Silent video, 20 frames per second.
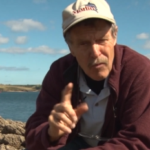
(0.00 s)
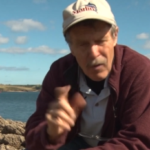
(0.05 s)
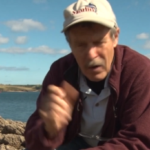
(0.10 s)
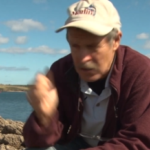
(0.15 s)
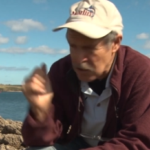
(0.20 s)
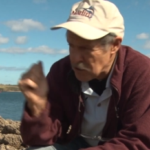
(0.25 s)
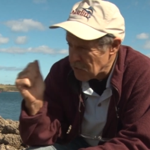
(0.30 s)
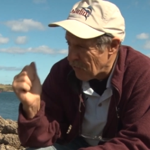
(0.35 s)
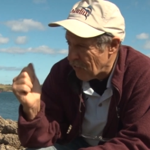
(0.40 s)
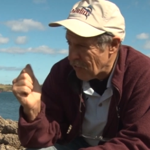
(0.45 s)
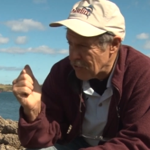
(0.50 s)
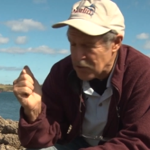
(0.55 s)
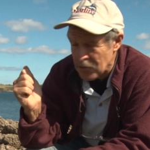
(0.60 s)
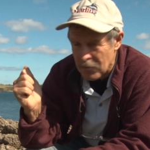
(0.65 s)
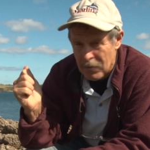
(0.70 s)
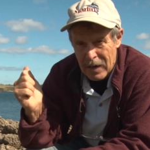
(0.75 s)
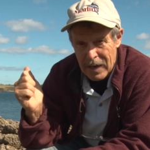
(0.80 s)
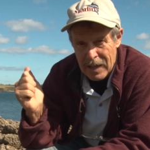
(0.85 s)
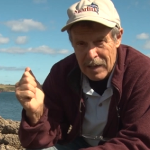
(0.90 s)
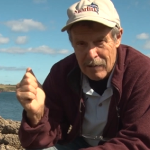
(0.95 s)
once to find
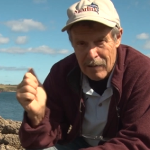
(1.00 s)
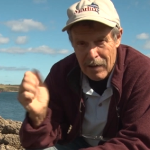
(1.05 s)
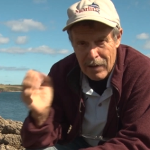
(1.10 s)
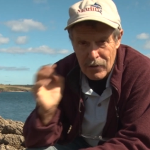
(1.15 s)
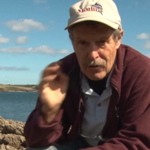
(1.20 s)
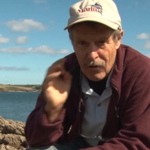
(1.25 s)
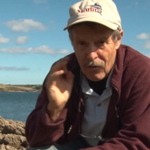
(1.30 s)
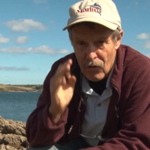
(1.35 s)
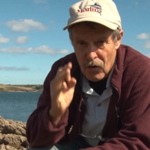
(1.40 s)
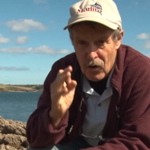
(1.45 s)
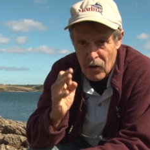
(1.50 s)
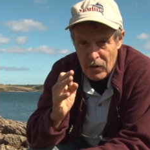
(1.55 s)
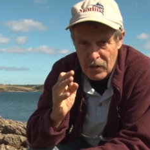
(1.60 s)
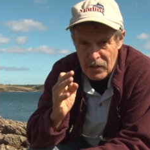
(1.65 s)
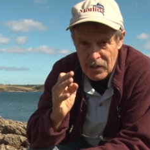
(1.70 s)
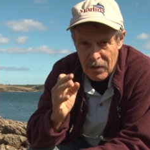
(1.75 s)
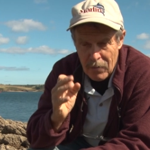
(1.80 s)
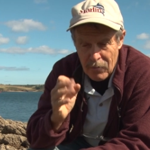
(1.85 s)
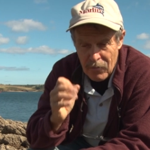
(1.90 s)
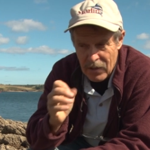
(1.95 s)
some clean ground, so I've learned
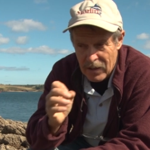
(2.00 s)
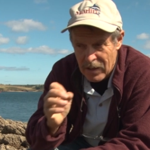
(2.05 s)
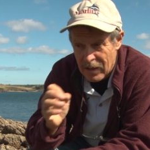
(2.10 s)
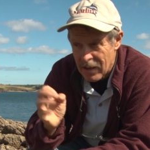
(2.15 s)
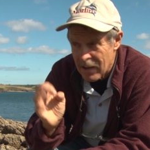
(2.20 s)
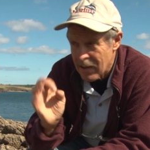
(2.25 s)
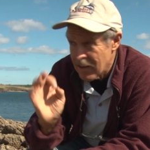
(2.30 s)
something.